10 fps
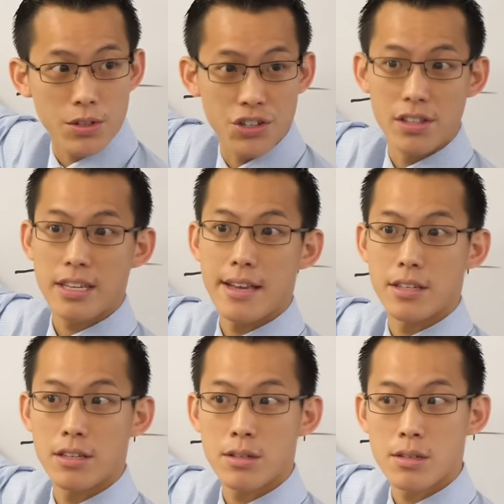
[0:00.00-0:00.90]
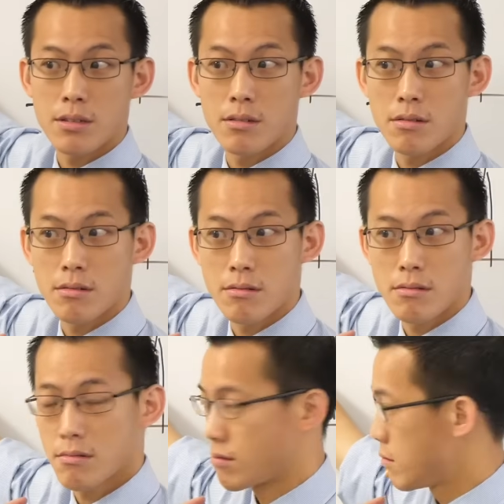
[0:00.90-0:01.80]
which in this case is
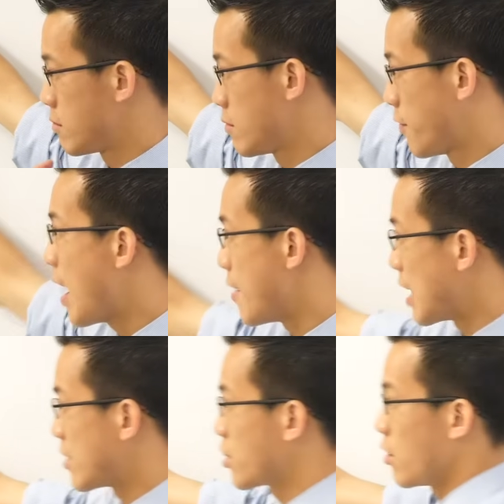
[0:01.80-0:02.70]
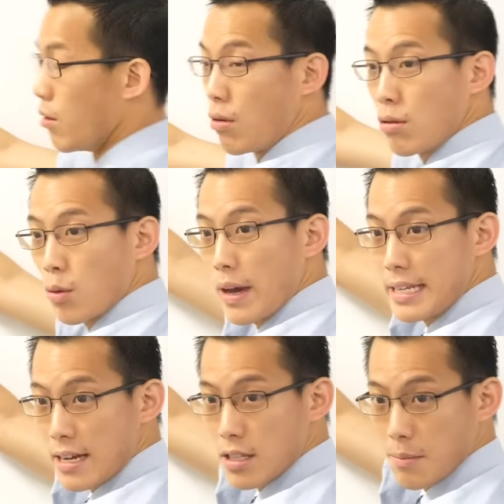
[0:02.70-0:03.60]
5. It has to go all the way
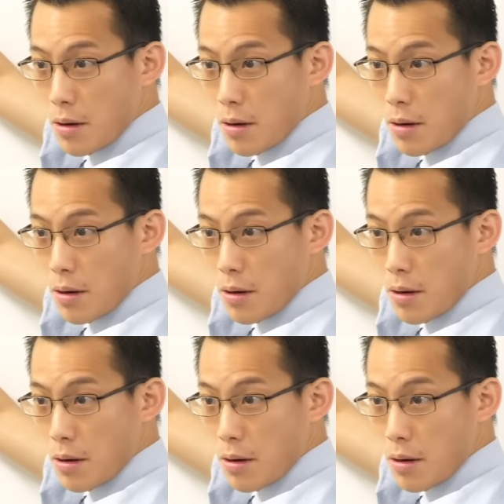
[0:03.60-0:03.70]
down to the